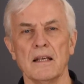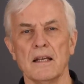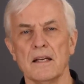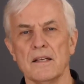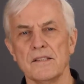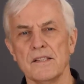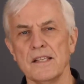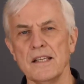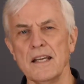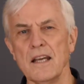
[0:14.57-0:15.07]

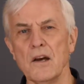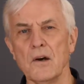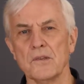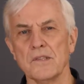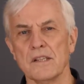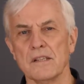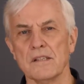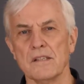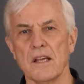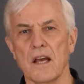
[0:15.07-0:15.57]
CEO
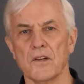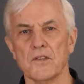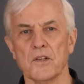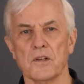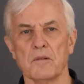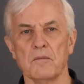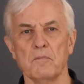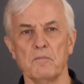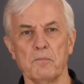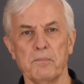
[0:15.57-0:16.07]

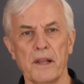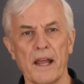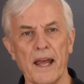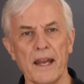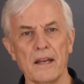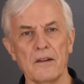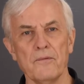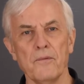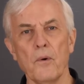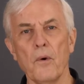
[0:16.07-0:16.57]
succession,
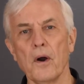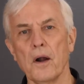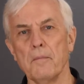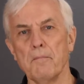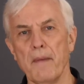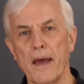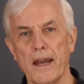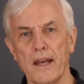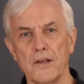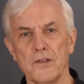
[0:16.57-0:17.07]
planning for and
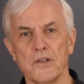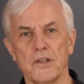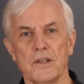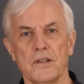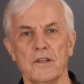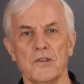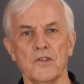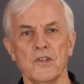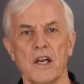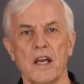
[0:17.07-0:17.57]
managing
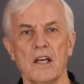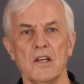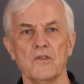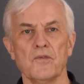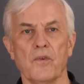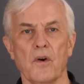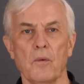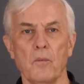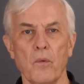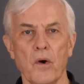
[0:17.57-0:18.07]
the change
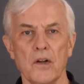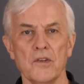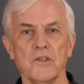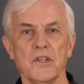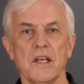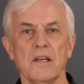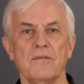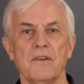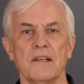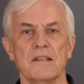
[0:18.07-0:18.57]
from one
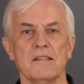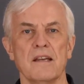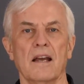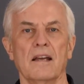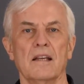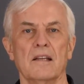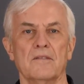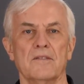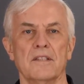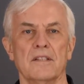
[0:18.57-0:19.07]
chief
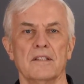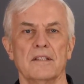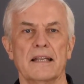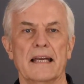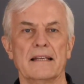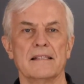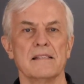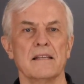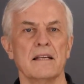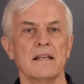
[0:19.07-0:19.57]
executive to the
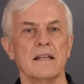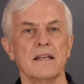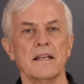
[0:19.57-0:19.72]
next,